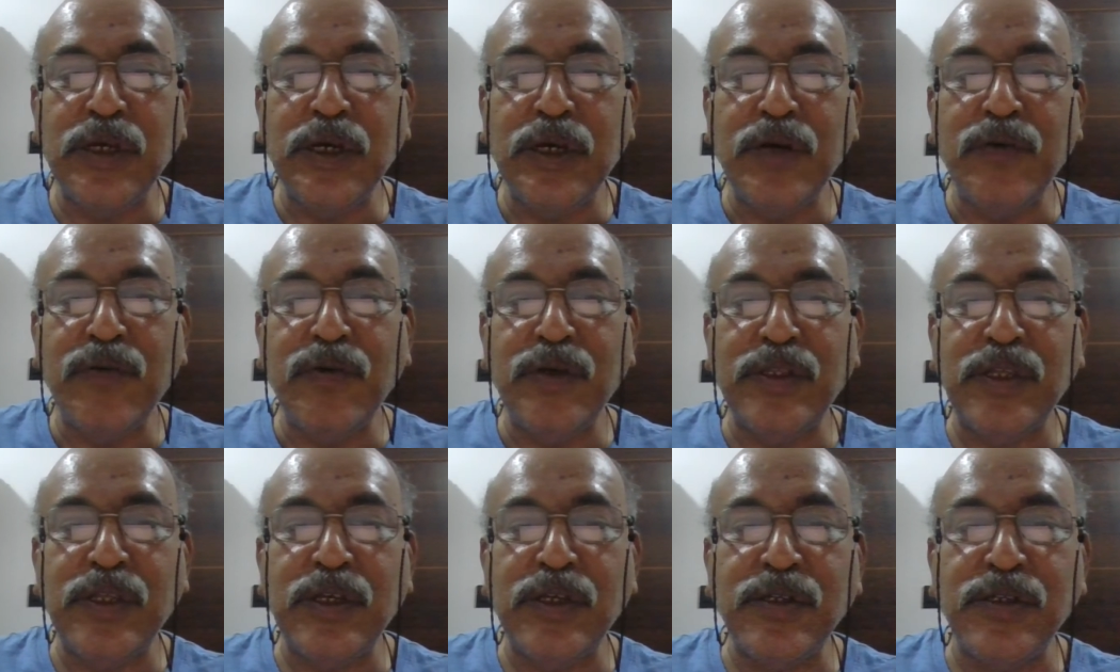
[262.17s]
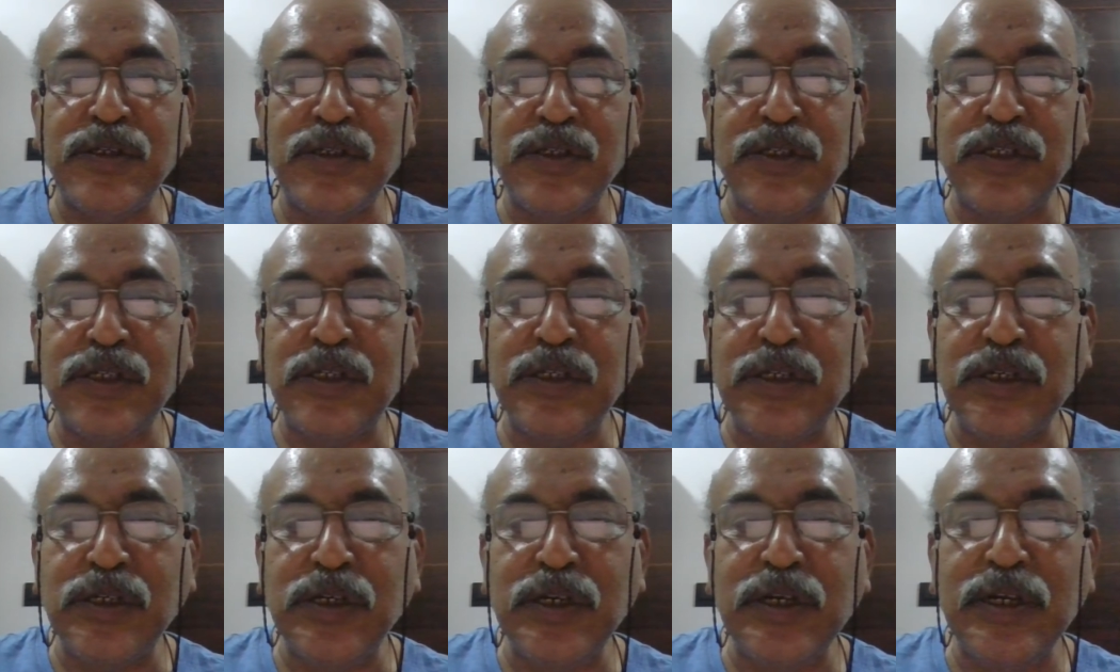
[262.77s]
with a z
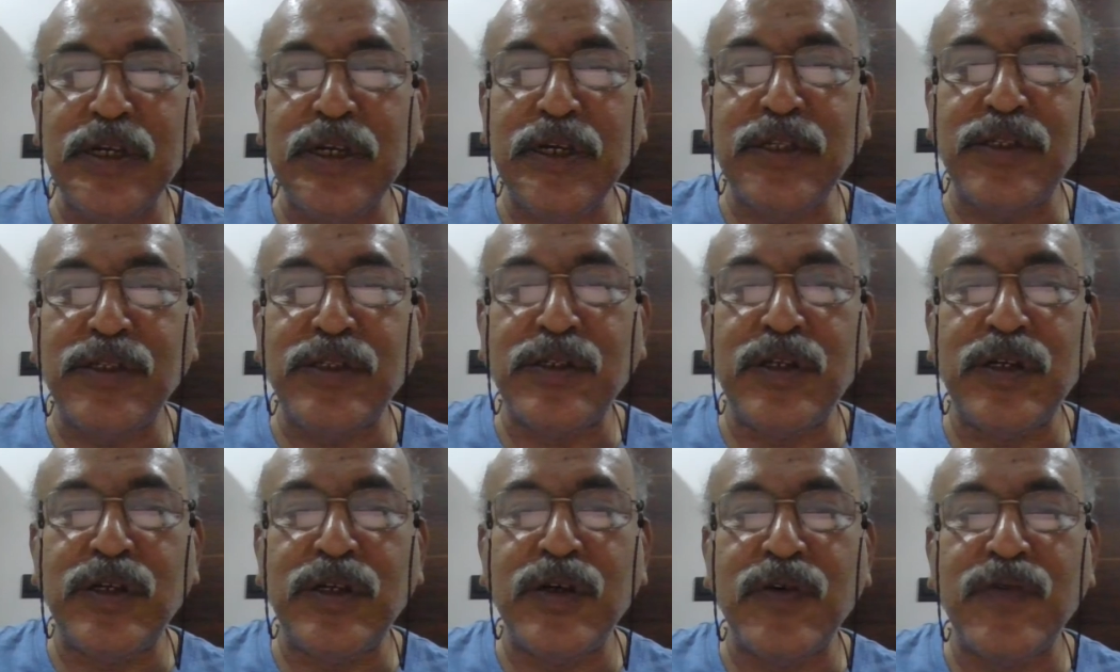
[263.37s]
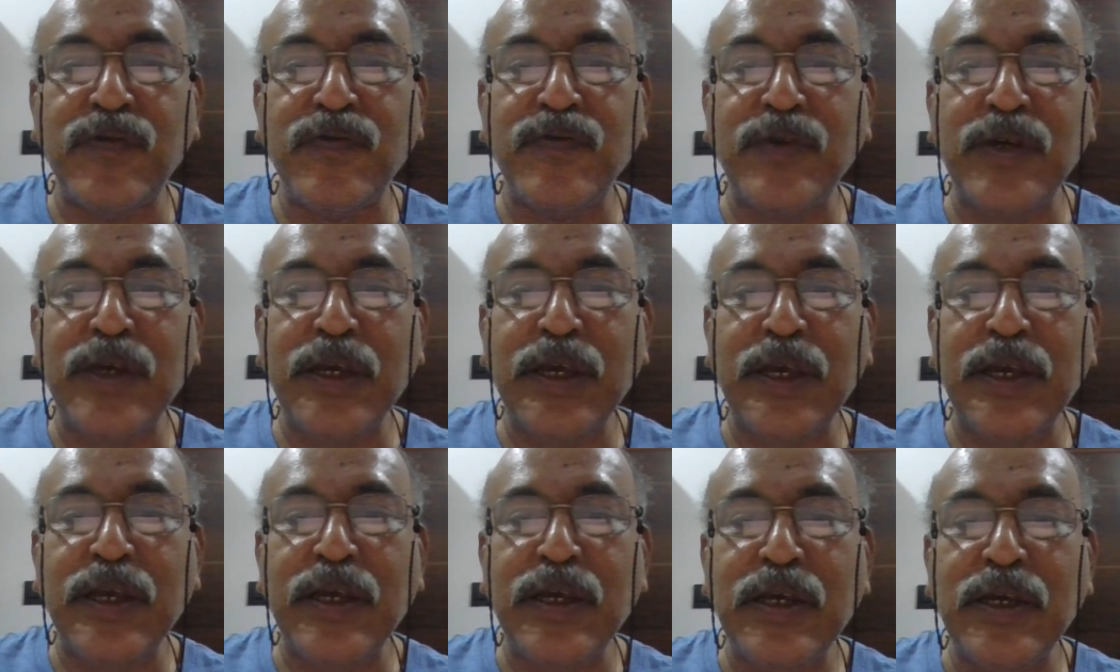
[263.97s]
instead of
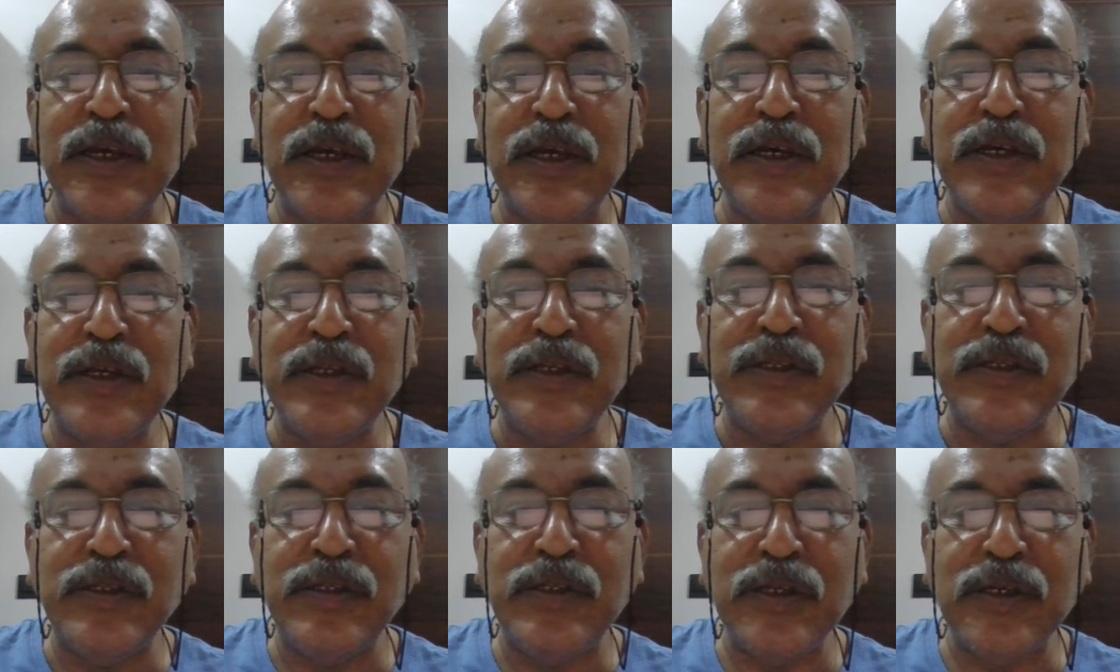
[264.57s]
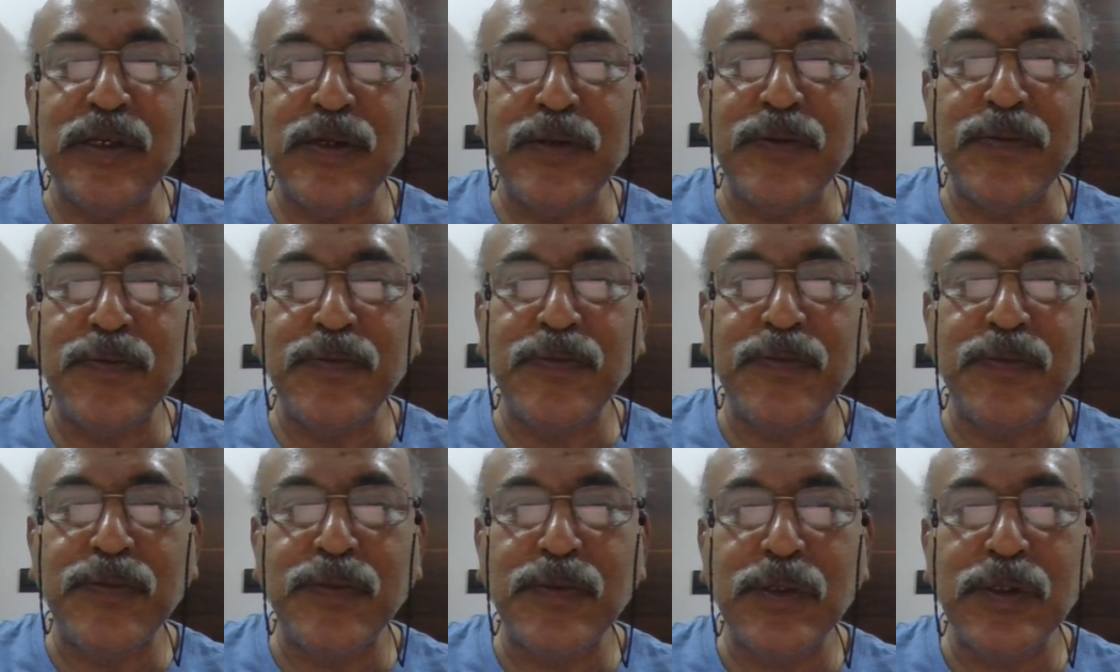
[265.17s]
a s.
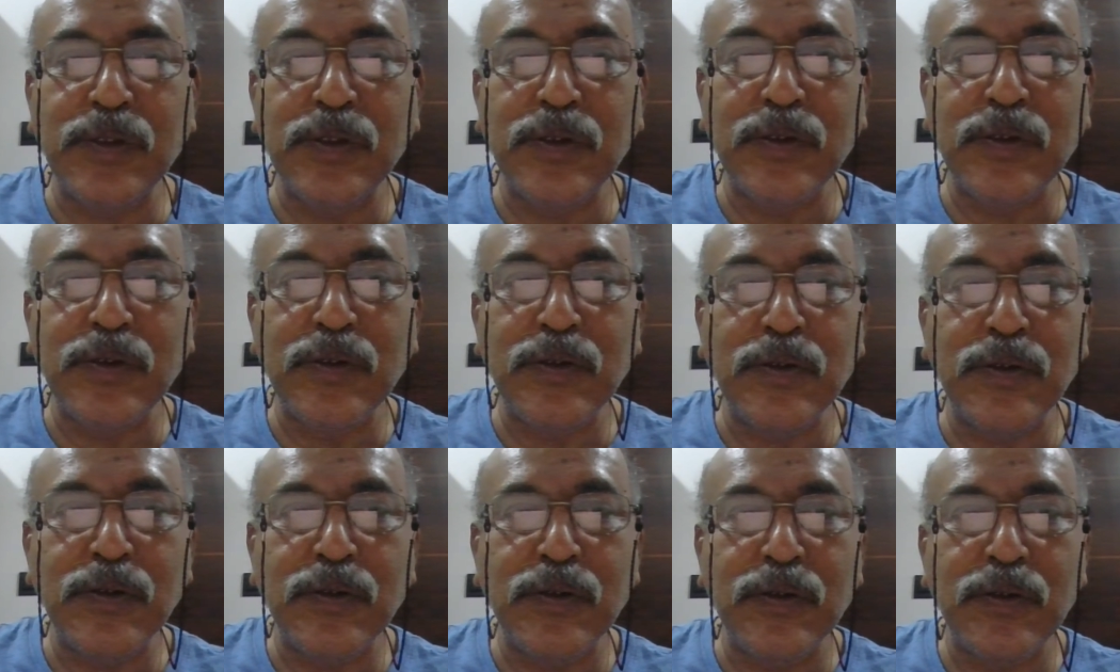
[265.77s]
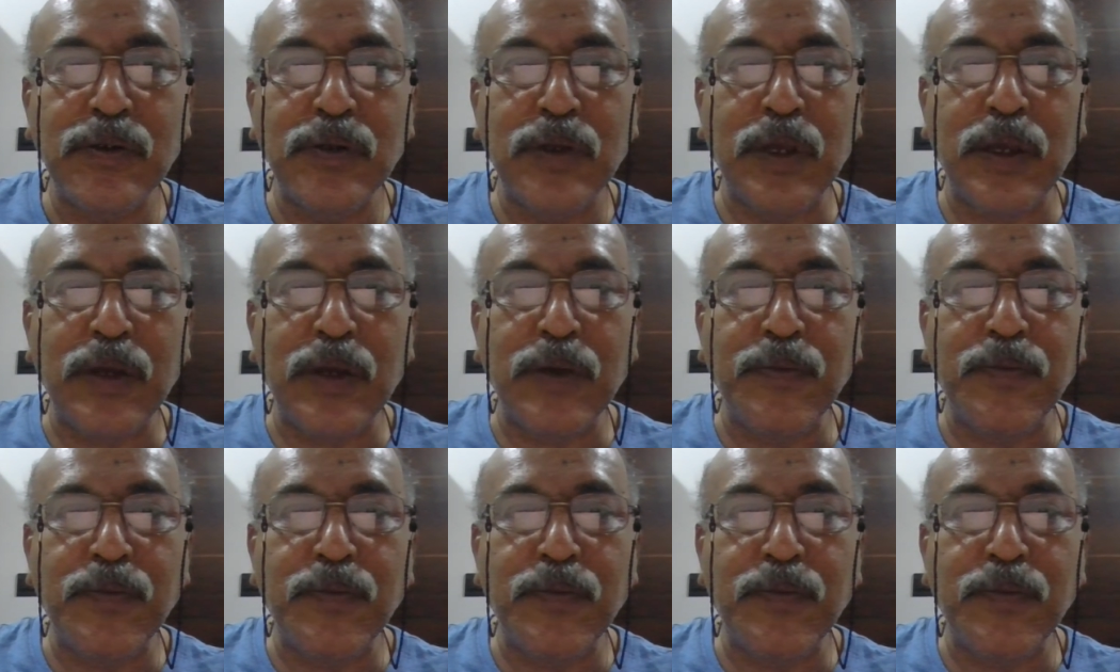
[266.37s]
Okay.